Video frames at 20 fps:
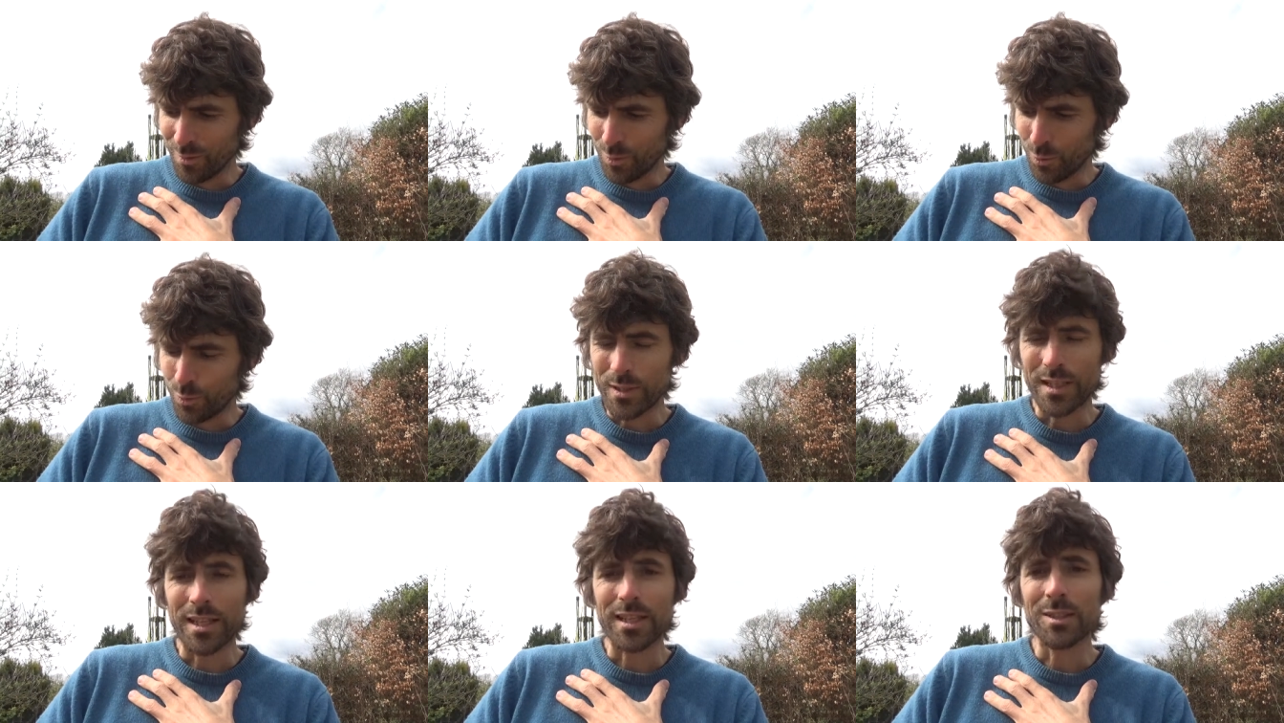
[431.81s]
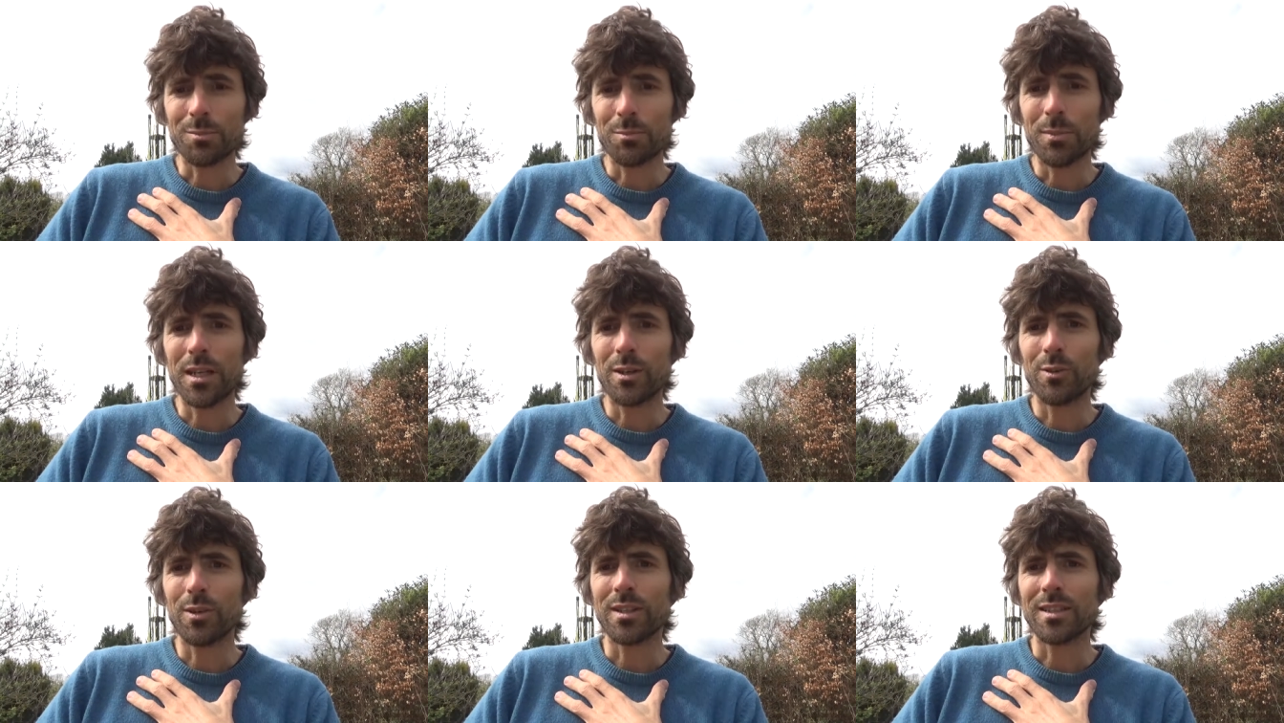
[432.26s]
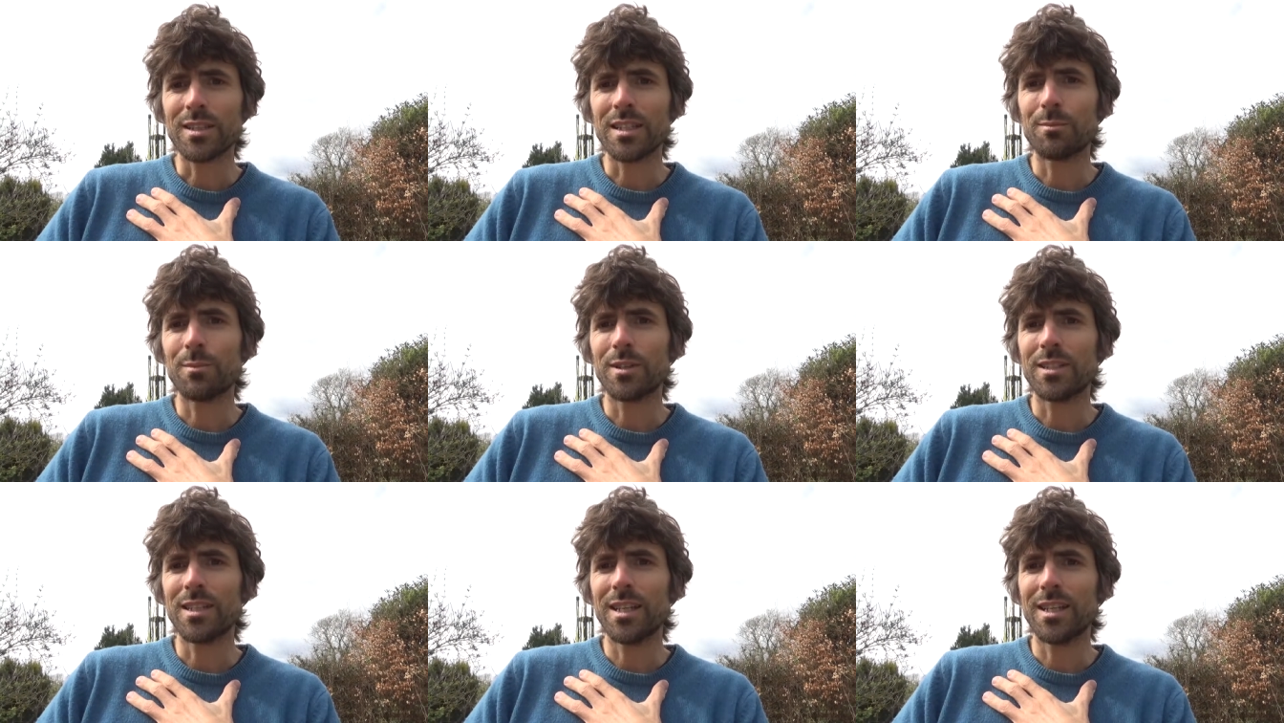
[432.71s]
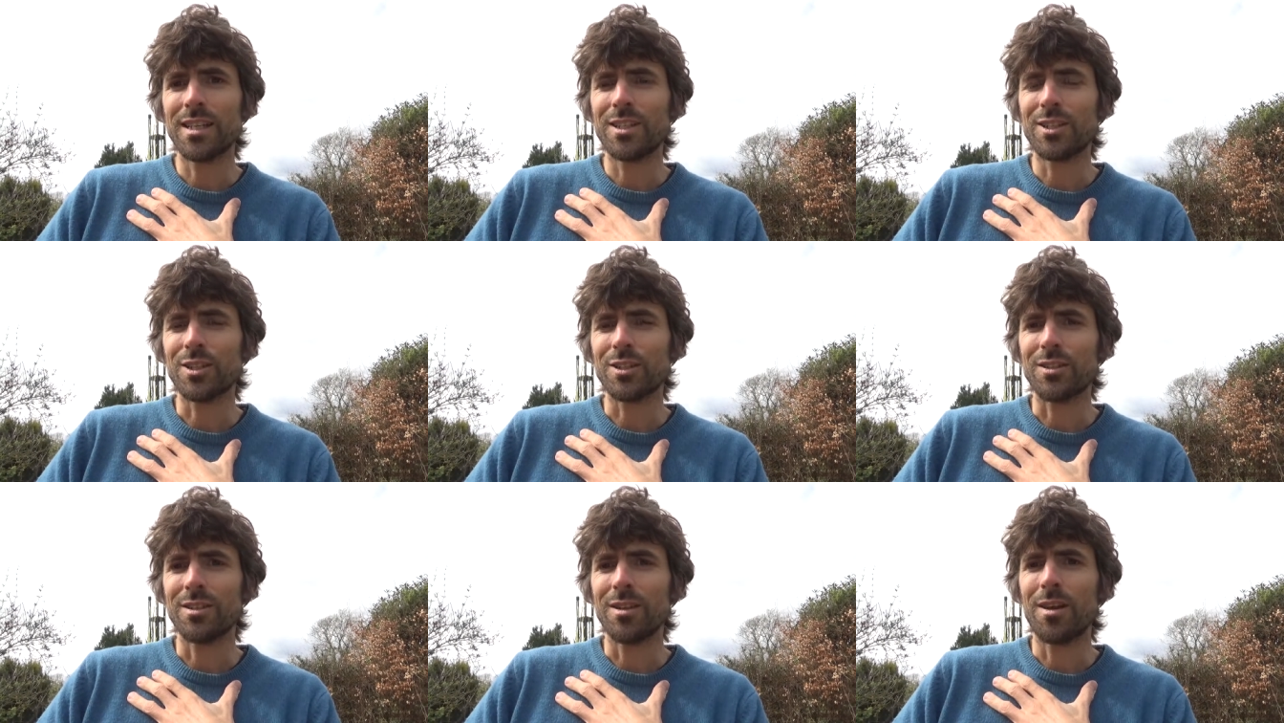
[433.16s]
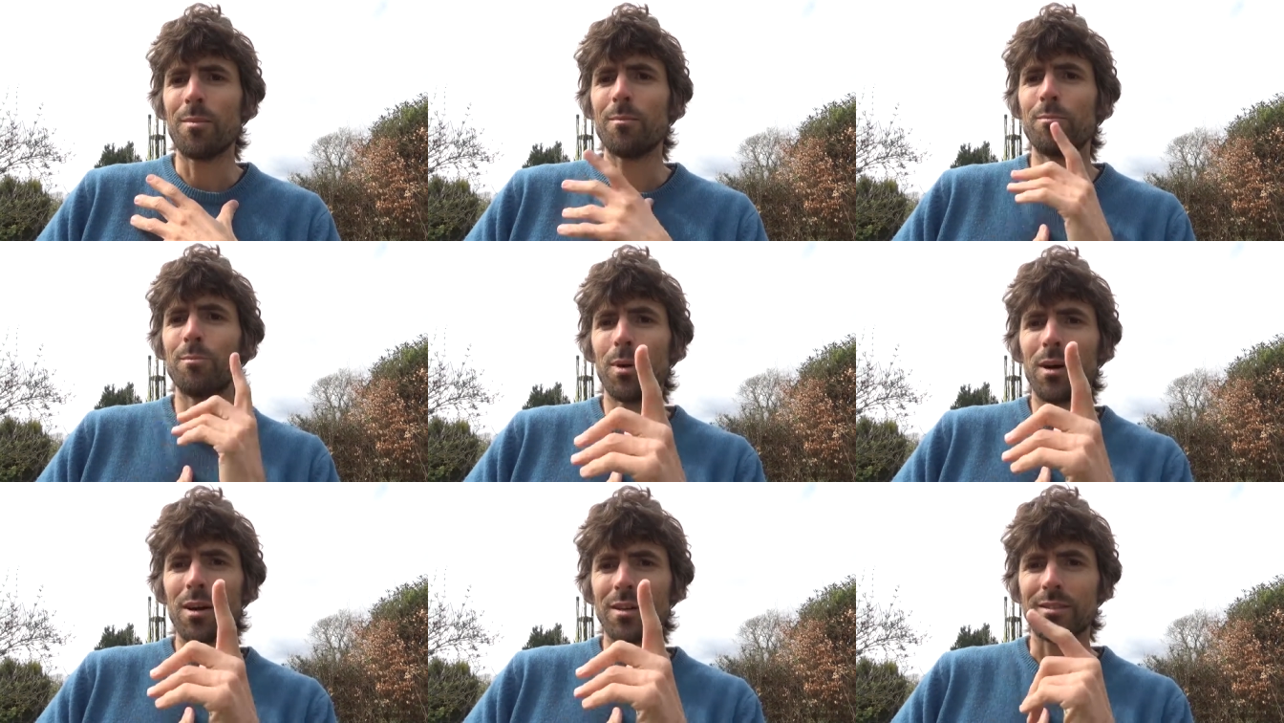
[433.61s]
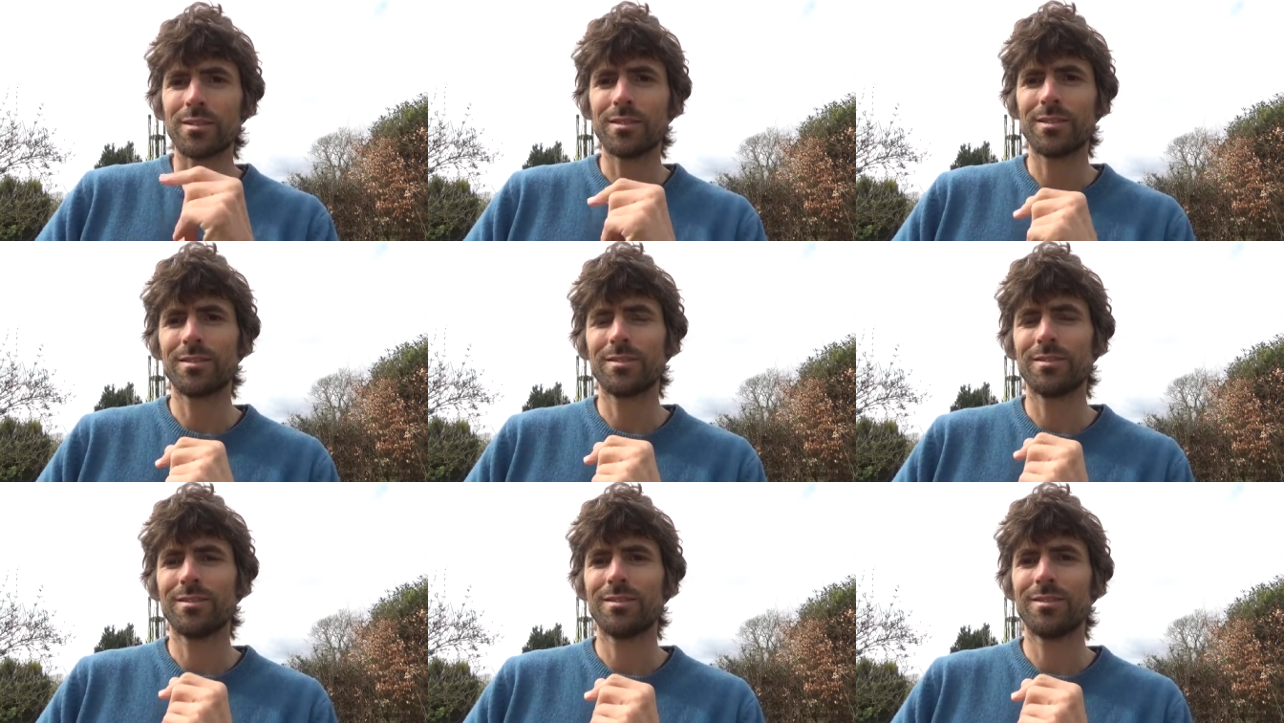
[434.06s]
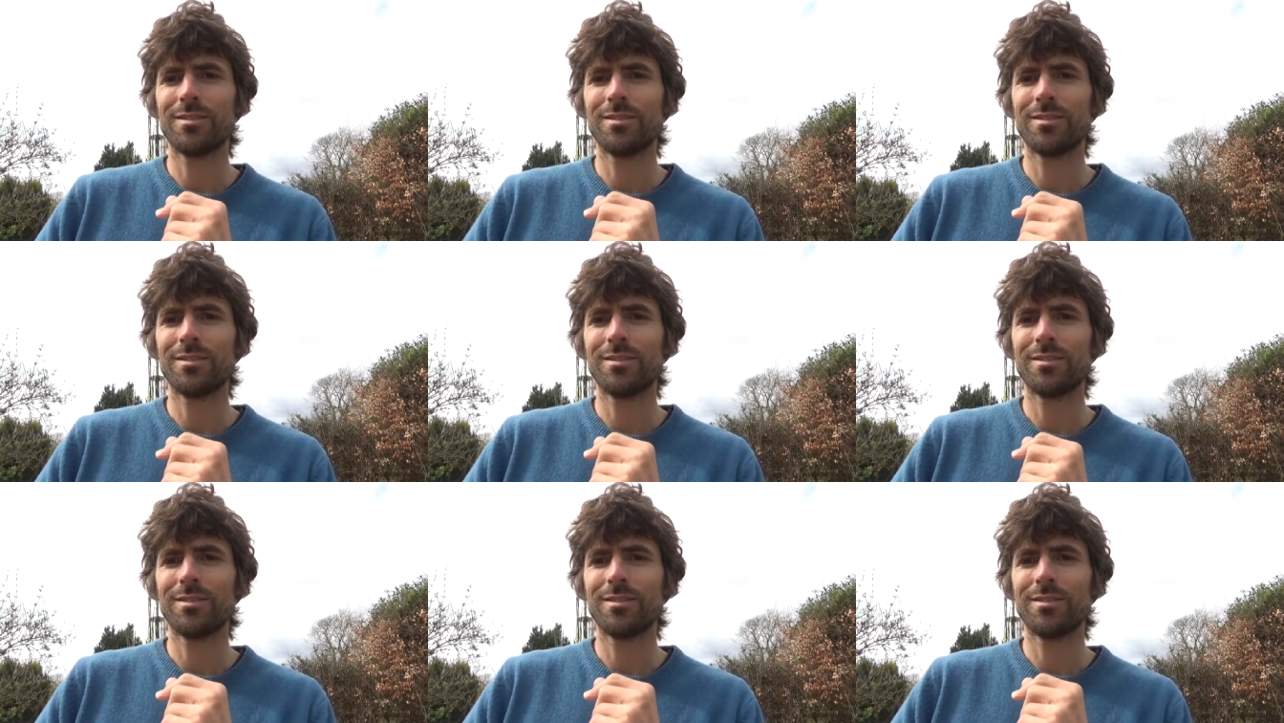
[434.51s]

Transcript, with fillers: we experience limitation, but